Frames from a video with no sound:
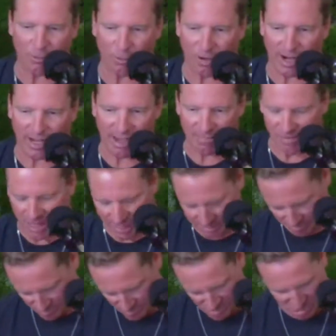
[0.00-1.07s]
where
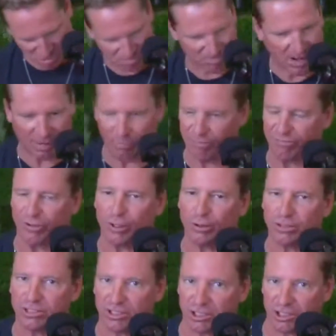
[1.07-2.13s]
I
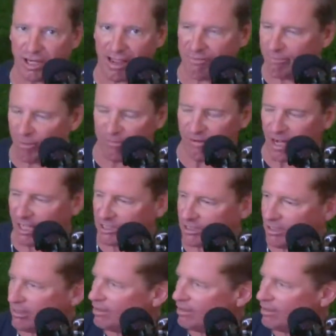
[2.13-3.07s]
refused to shave Mufasa.